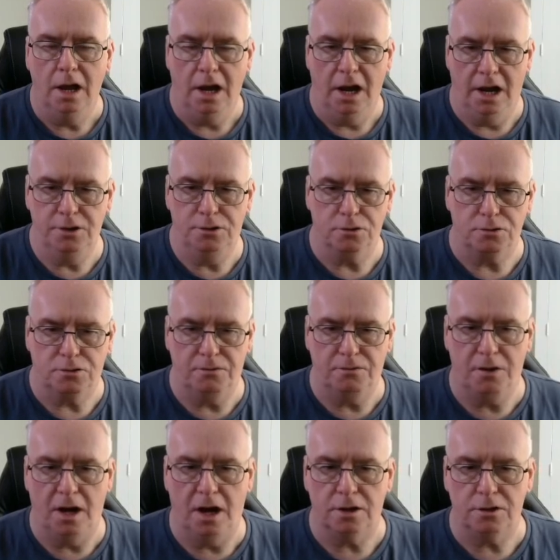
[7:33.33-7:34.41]
inductive
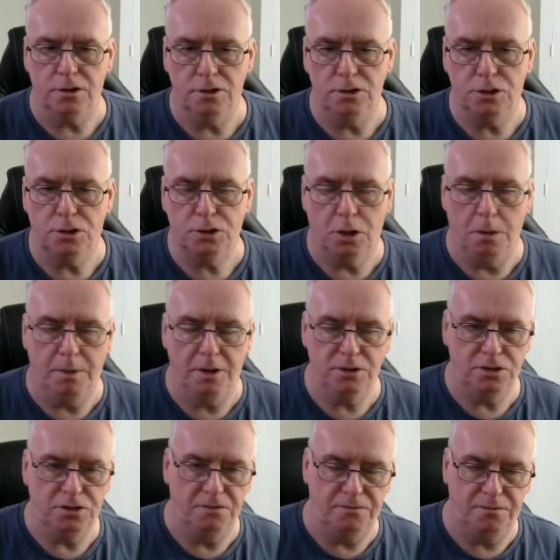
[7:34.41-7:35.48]
reactance,
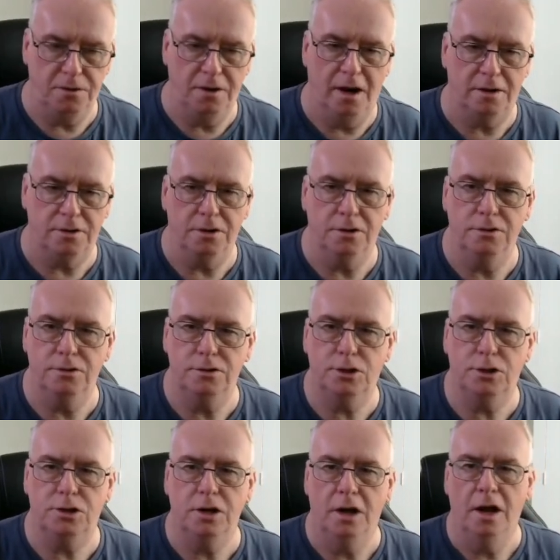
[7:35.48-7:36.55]
capacitive
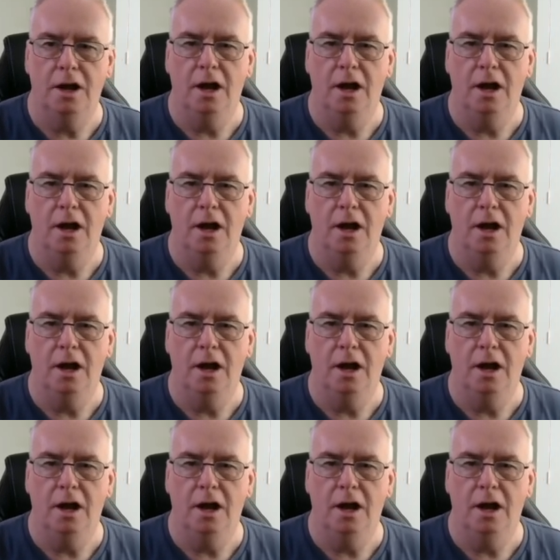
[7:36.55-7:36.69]
reactance,